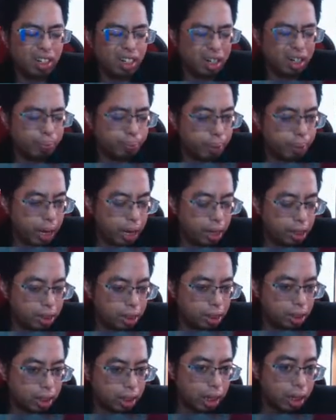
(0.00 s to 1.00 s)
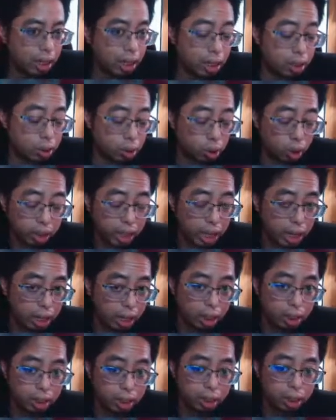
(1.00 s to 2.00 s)
Okay, is called
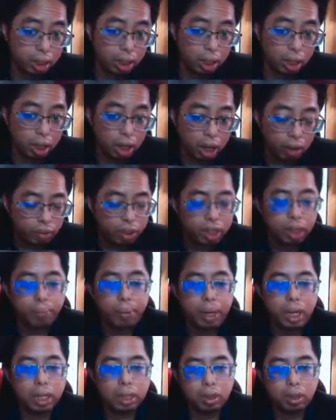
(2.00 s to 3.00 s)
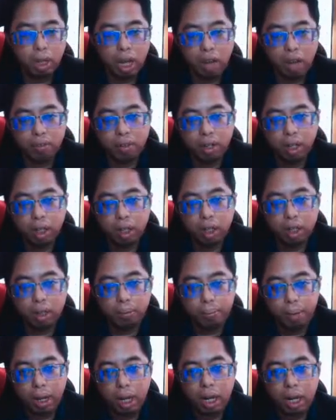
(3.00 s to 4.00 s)
thallus. From the base you have the
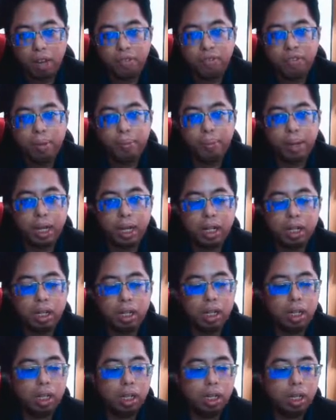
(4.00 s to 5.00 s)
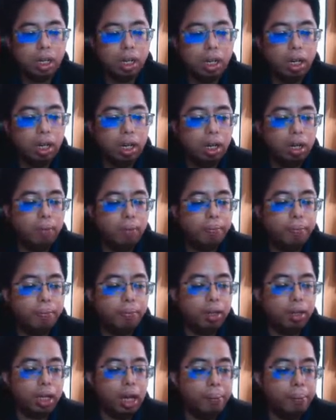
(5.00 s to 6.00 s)
male and female
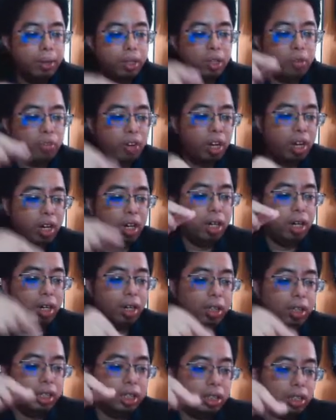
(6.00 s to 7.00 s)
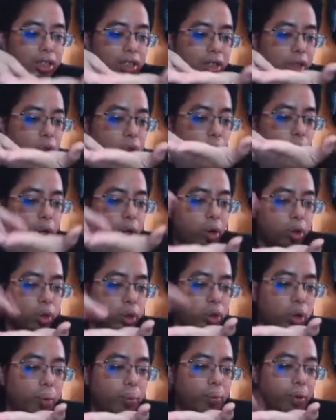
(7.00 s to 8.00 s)
gametophyte just growing on
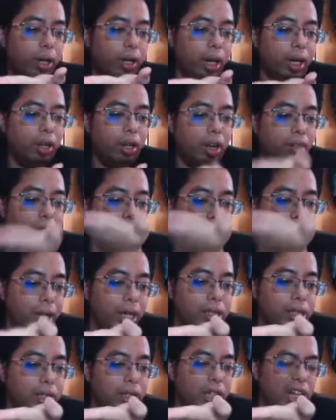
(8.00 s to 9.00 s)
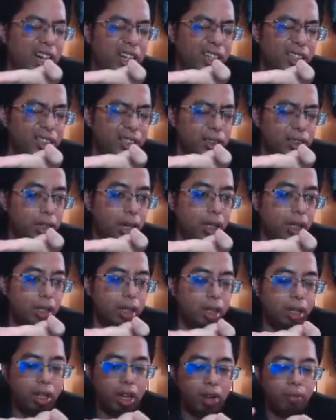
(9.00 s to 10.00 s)
top, right? You have the base, thallus,
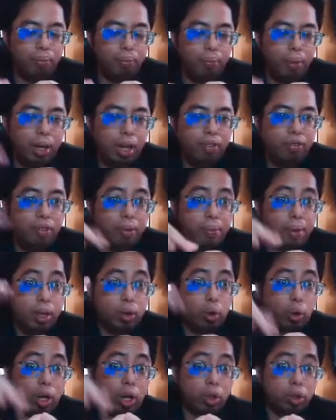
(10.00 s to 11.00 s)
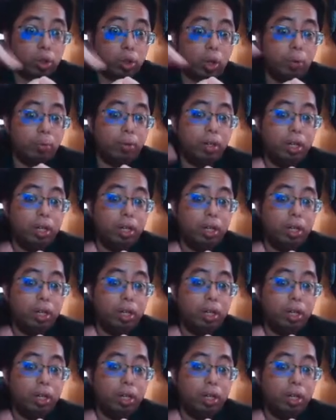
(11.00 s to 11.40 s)
you have male, female growing on top.